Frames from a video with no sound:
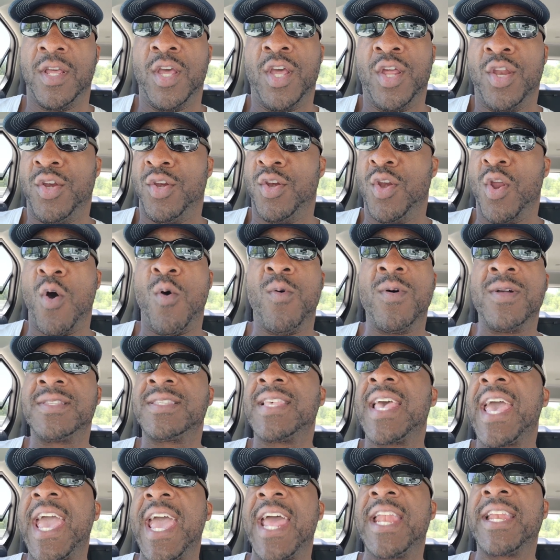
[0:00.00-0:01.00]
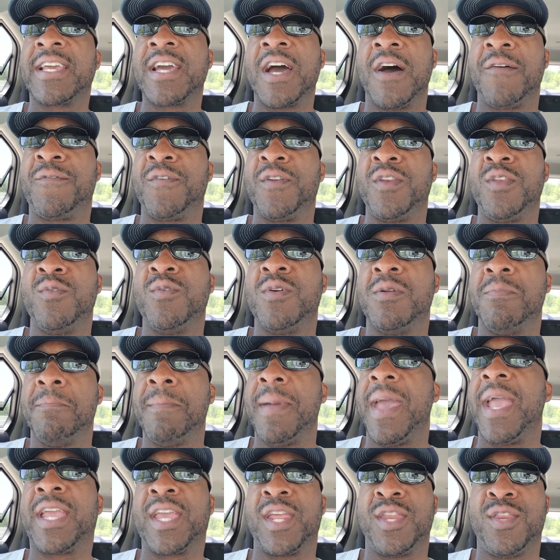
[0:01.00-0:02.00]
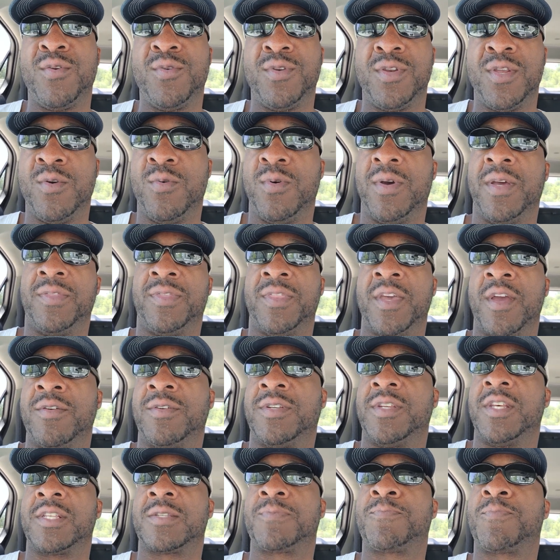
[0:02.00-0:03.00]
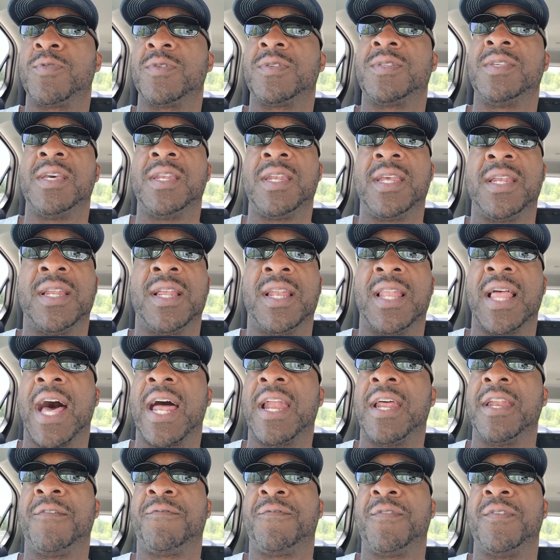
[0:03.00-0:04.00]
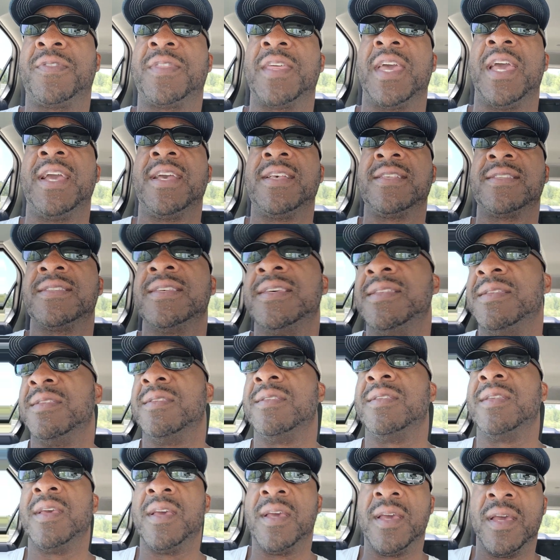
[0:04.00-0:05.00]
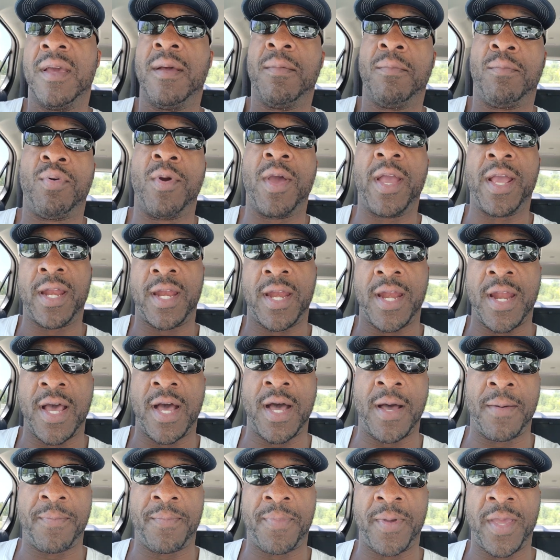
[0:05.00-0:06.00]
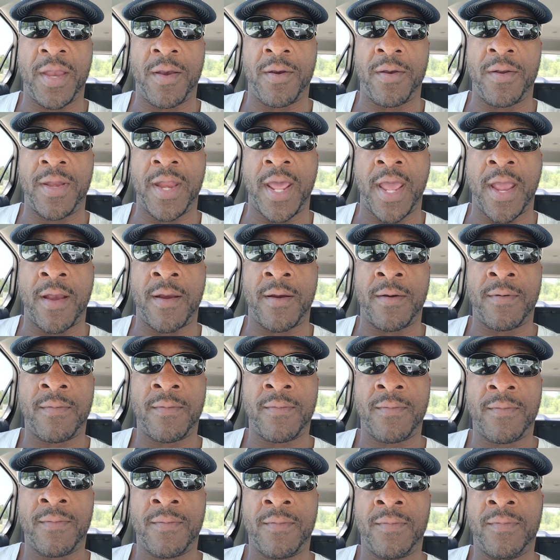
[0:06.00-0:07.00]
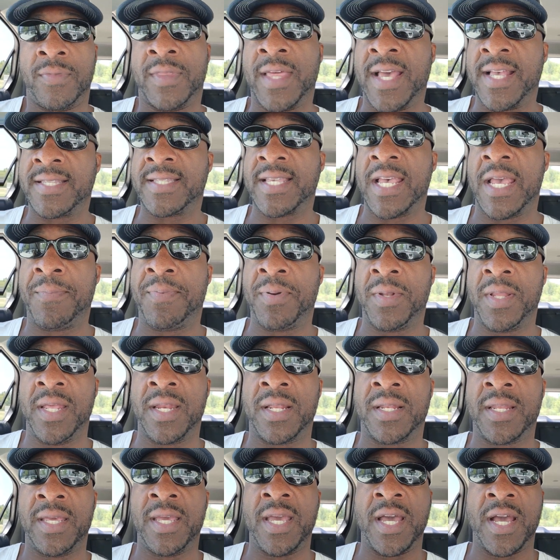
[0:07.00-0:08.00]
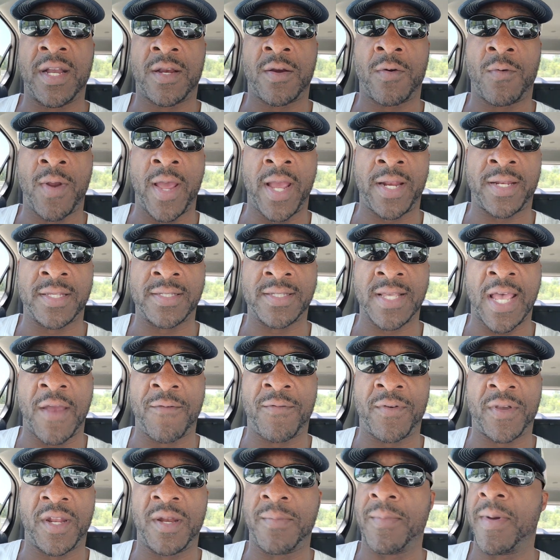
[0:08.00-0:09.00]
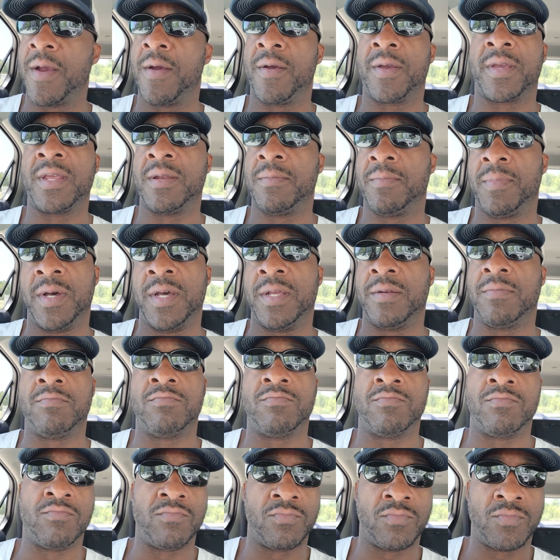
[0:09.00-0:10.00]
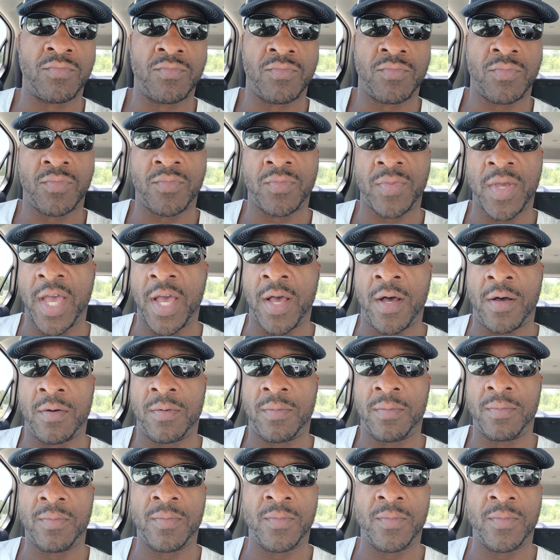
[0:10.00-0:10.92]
No one's handcuffing you and making you do it. They're just presenting a lot of different things and bringing it up here and there. They say politically correct as African American, but hell,